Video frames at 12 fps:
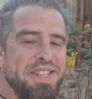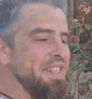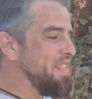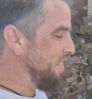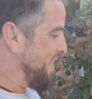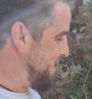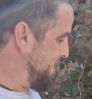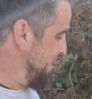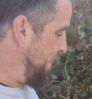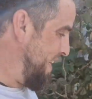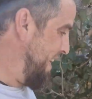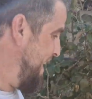the season has
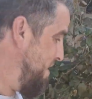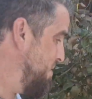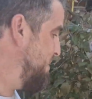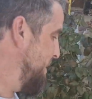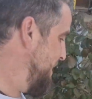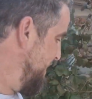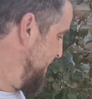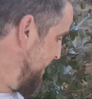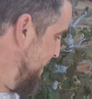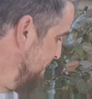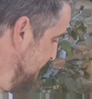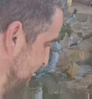started and everybody's
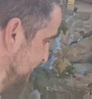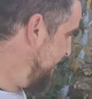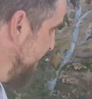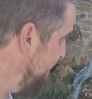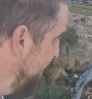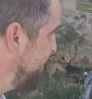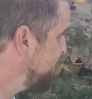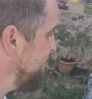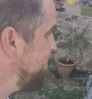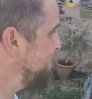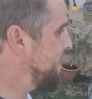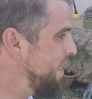just harvesting their
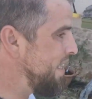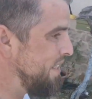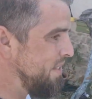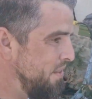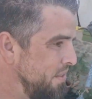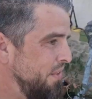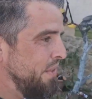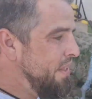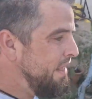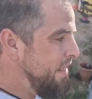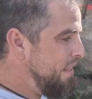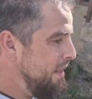olives and bringing
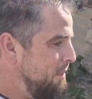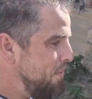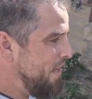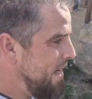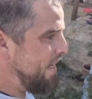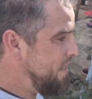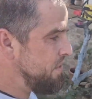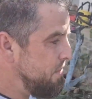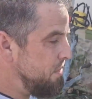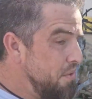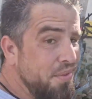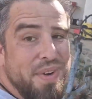it
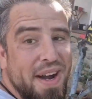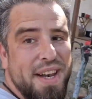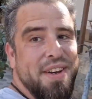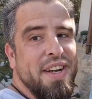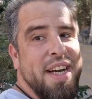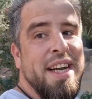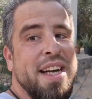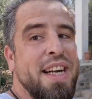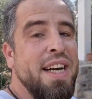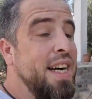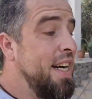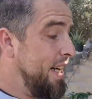to the refinery.
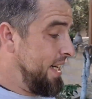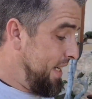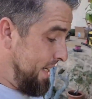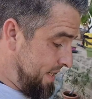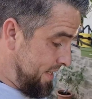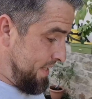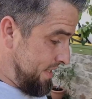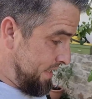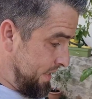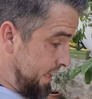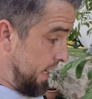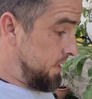
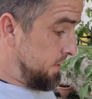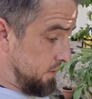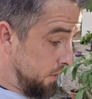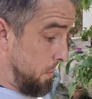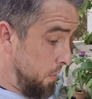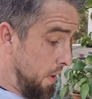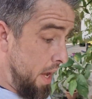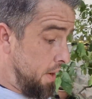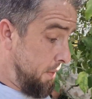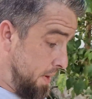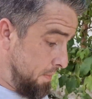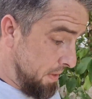Yeah, so
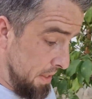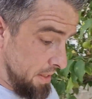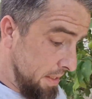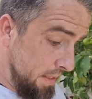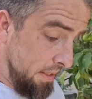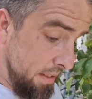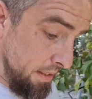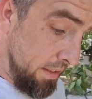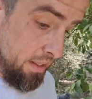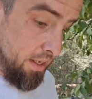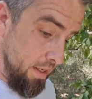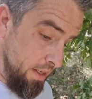anyway, this
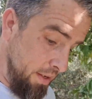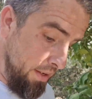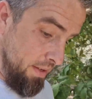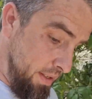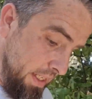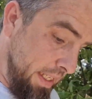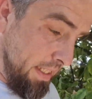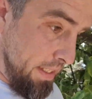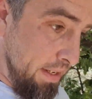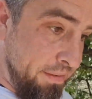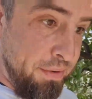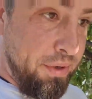is a little
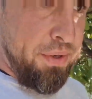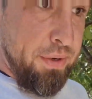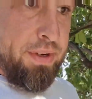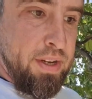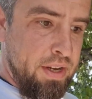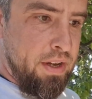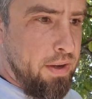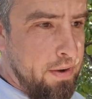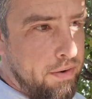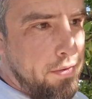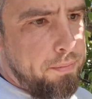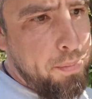Easter egg for you
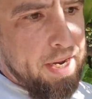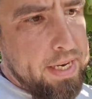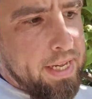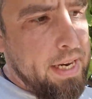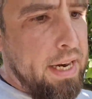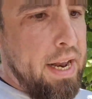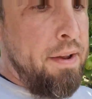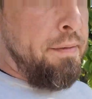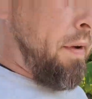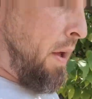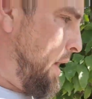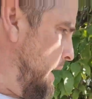of my daily life.
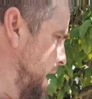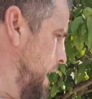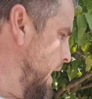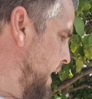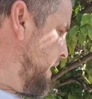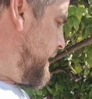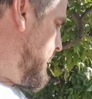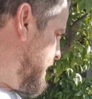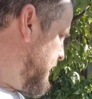And